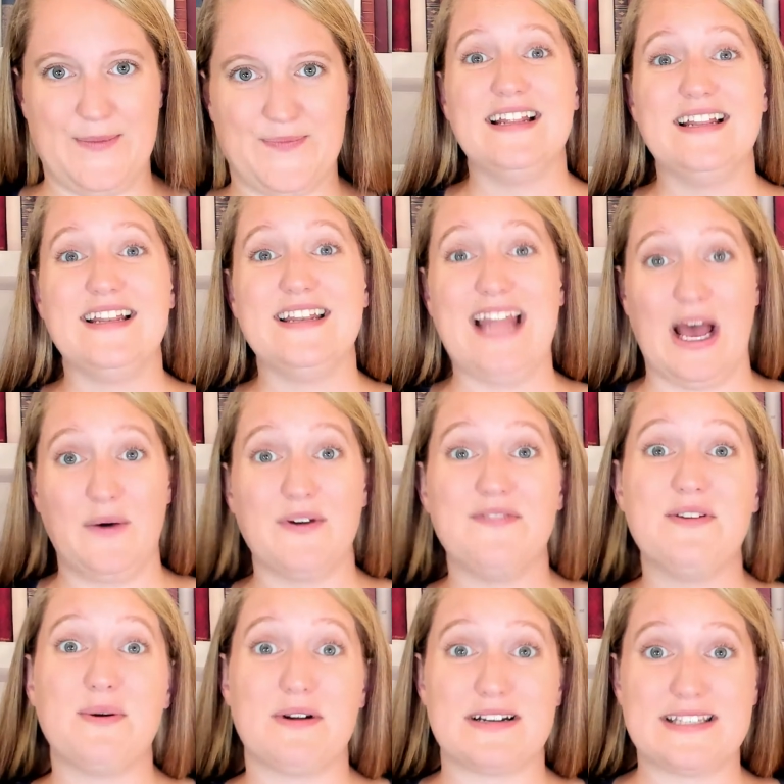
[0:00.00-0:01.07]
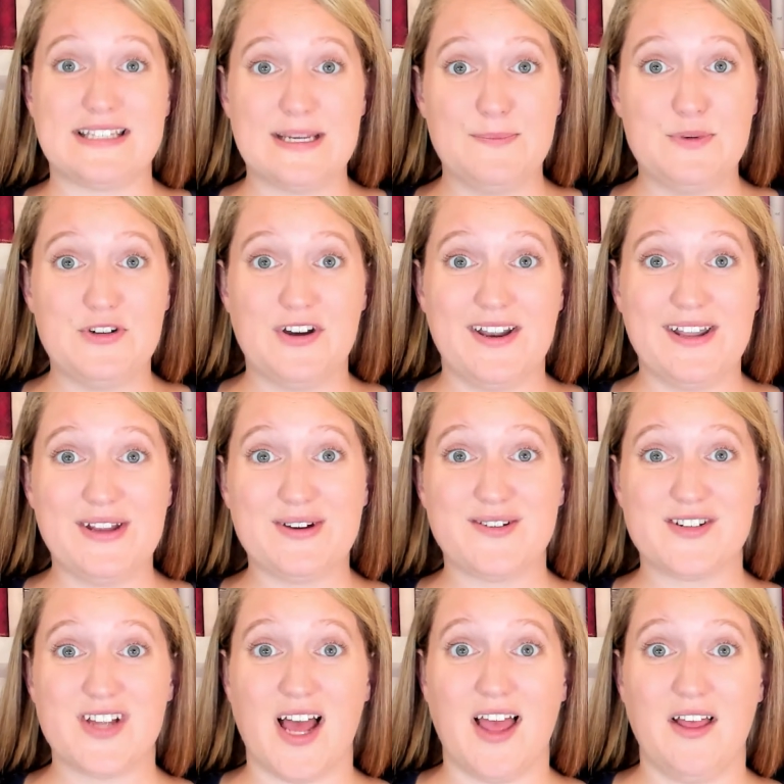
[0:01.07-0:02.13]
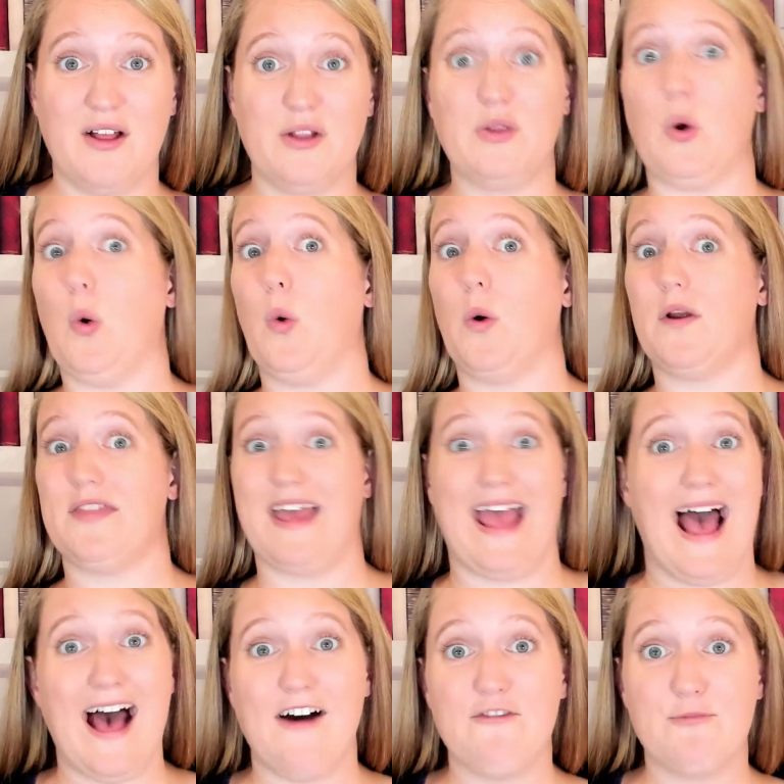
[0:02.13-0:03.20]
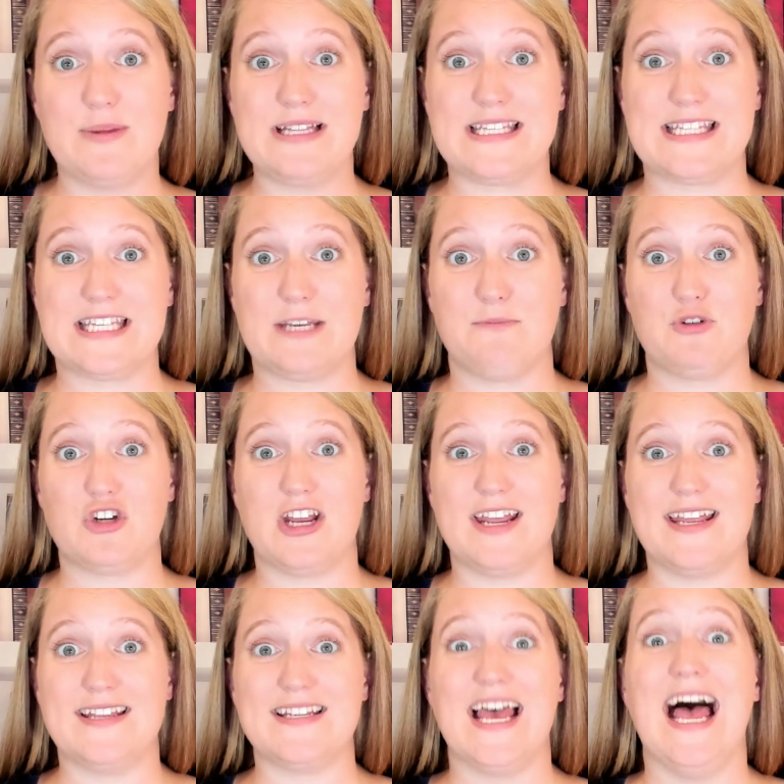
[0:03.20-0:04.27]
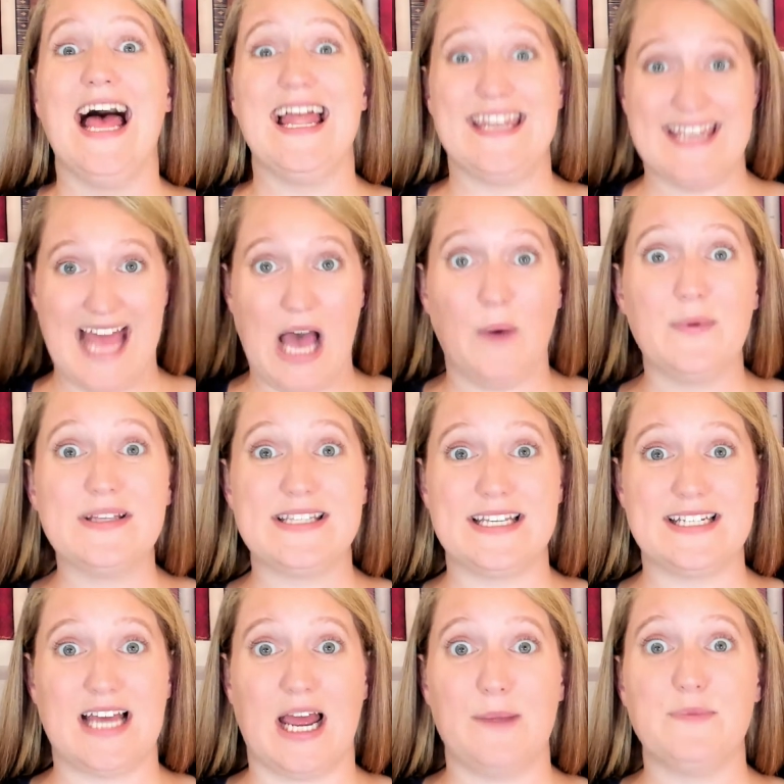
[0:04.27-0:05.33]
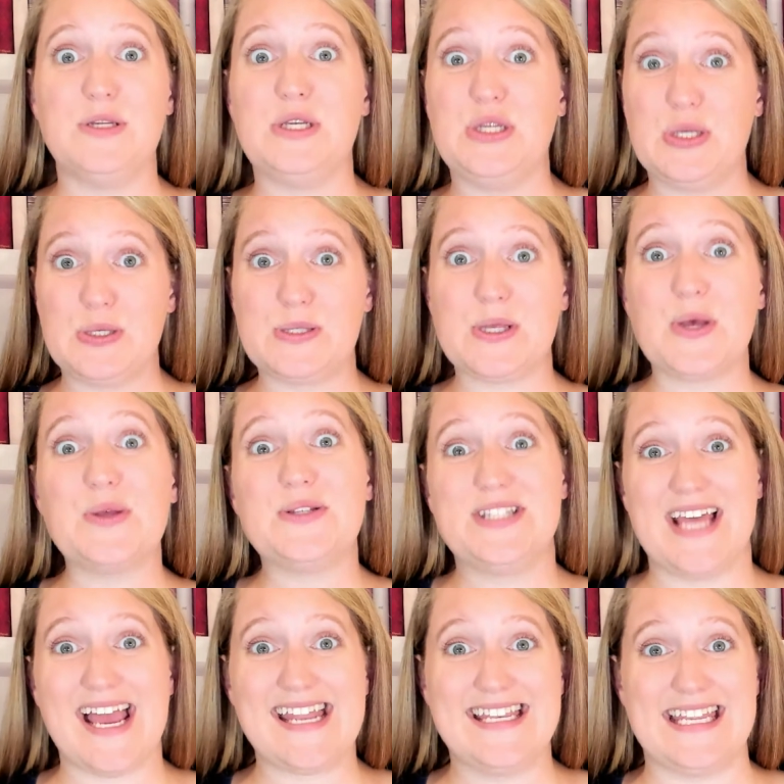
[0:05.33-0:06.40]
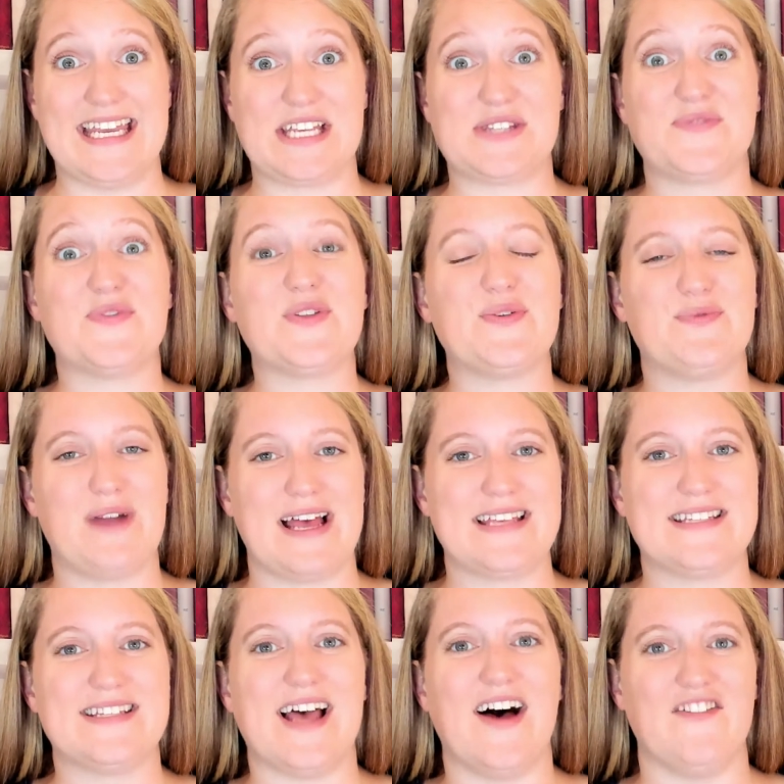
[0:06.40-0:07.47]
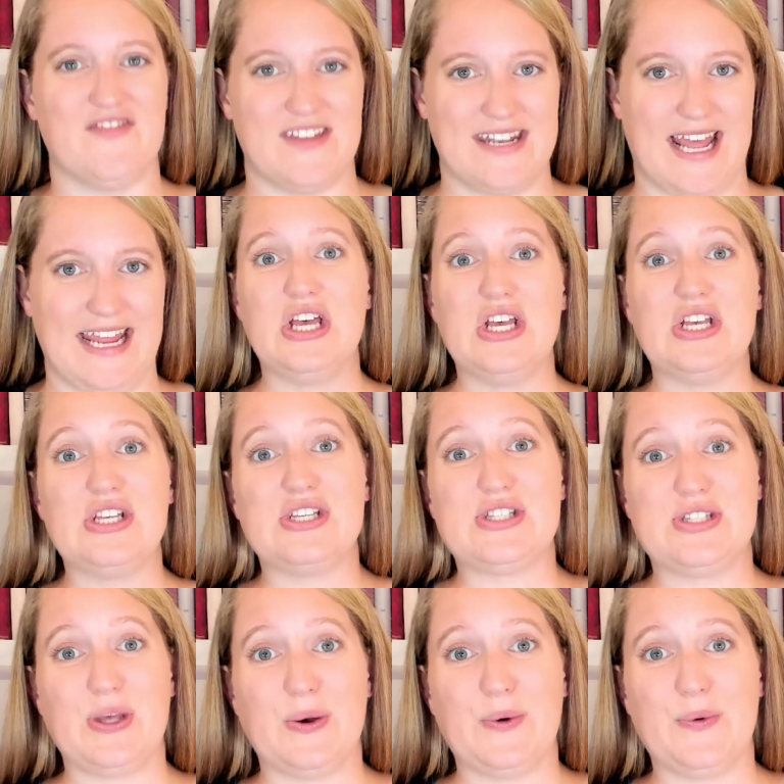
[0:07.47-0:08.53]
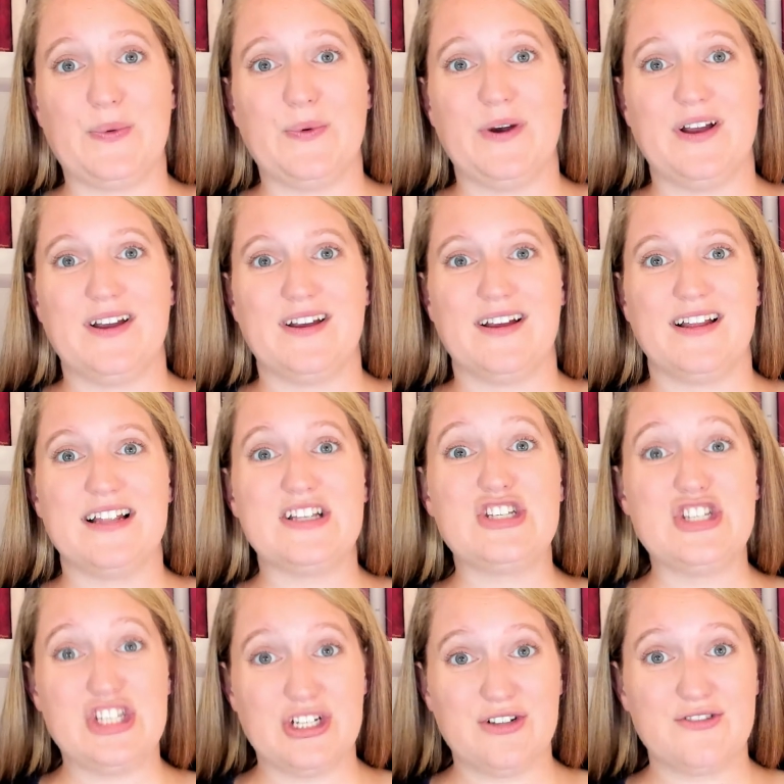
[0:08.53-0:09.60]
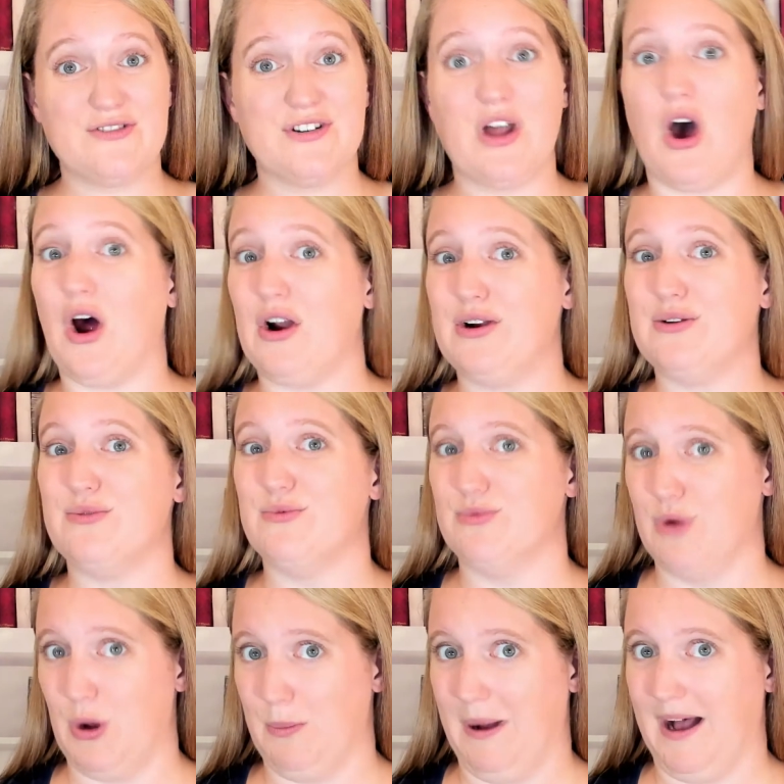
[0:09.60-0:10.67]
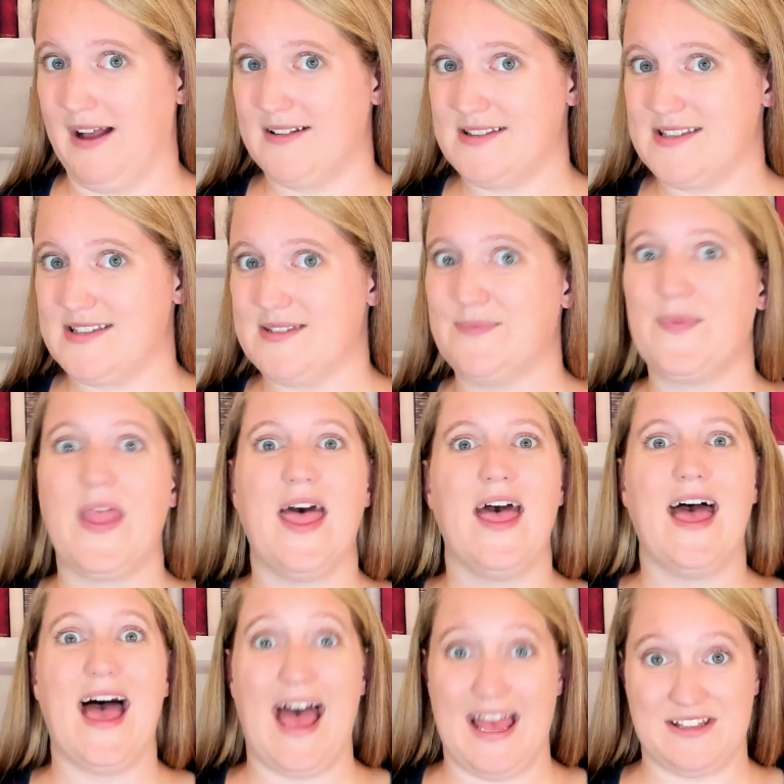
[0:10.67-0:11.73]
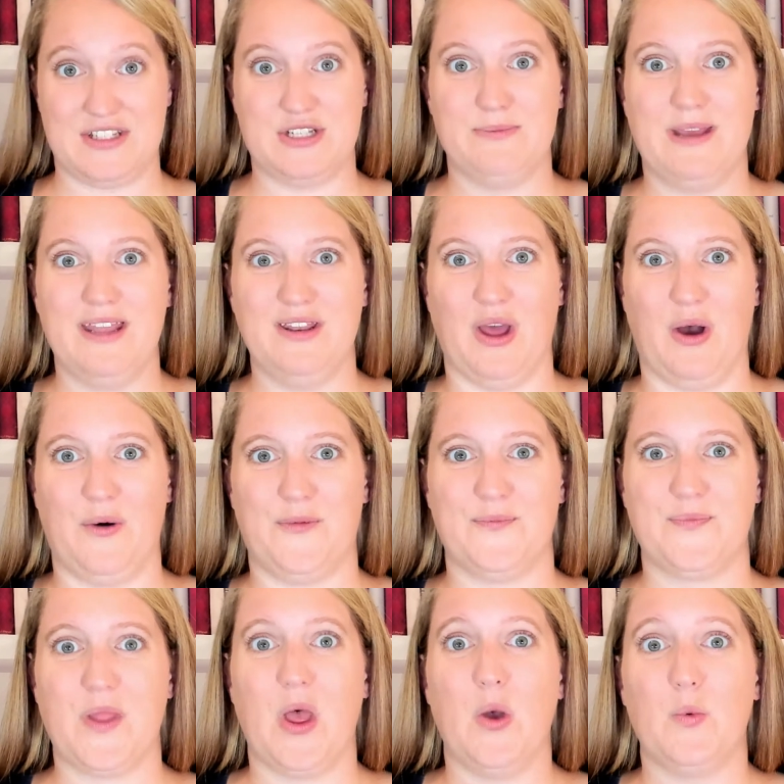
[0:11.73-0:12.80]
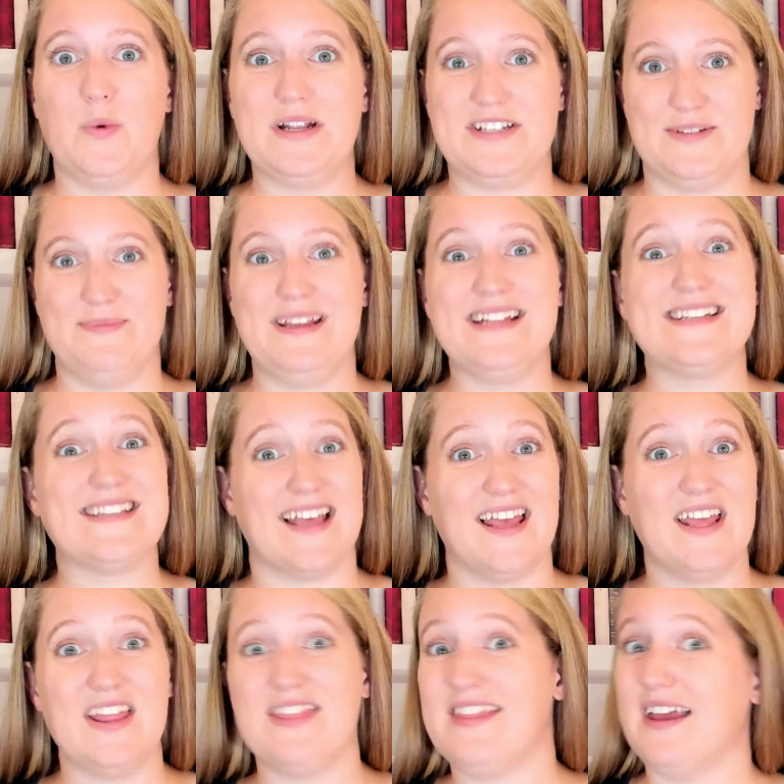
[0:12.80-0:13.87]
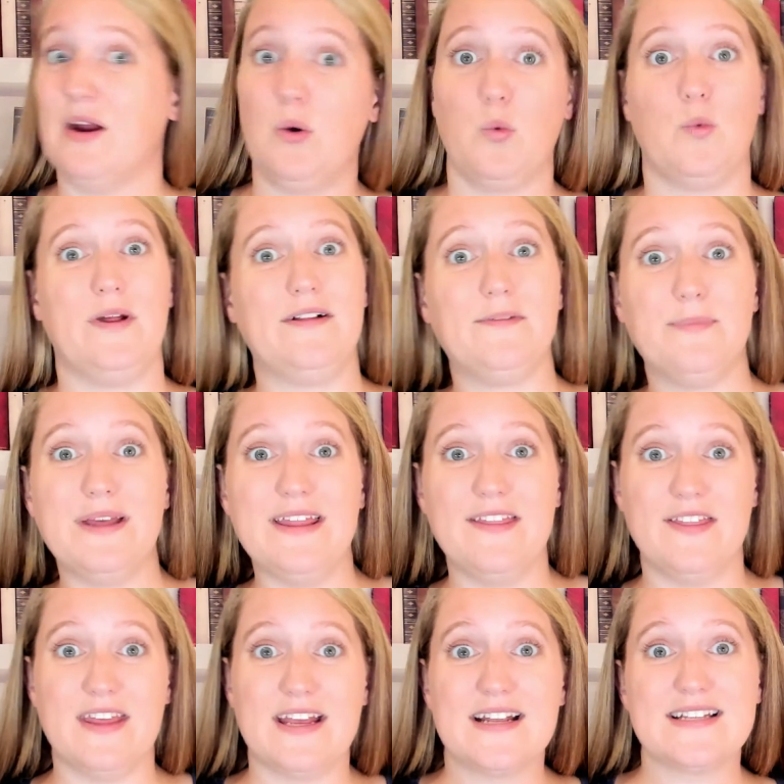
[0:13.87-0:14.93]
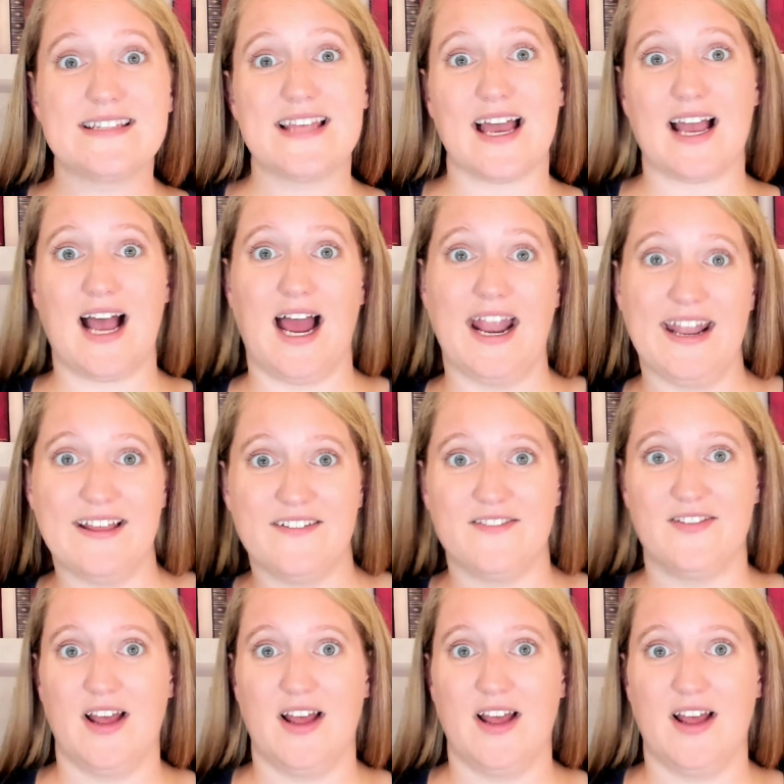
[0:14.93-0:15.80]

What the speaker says: Now, if you are sleep training your child or they have been sleep trained, now is the time to use those techniques for the rest of the night. So, children aren't robots, as you may know, which means there will be things that kind of